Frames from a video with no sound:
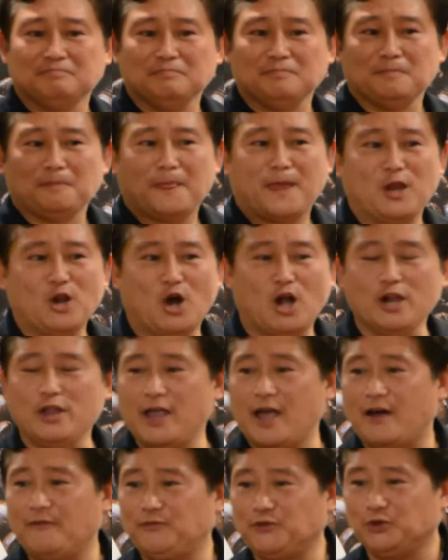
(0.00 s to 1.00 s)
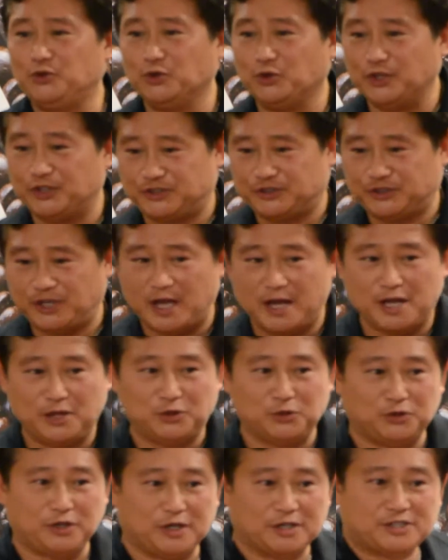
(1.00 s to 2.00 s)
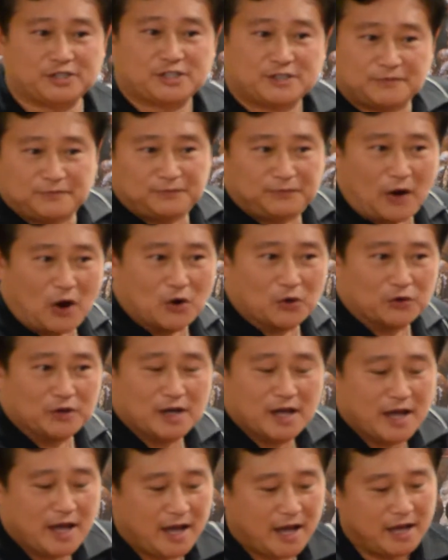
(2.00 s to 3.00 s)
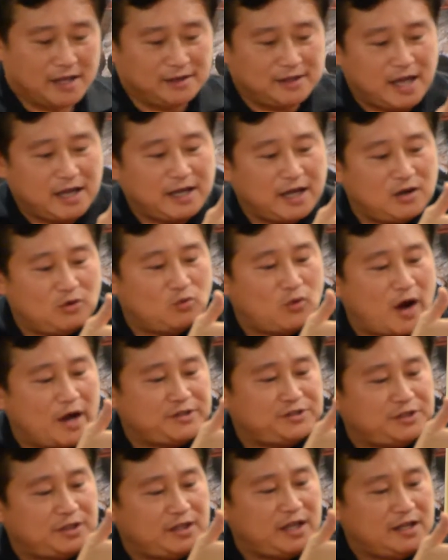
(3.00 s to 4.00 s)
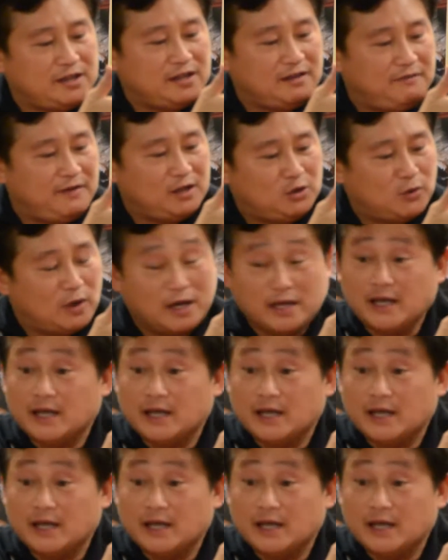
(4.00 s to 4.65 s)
And all you have to do is send it to their phone and they can watch it individually.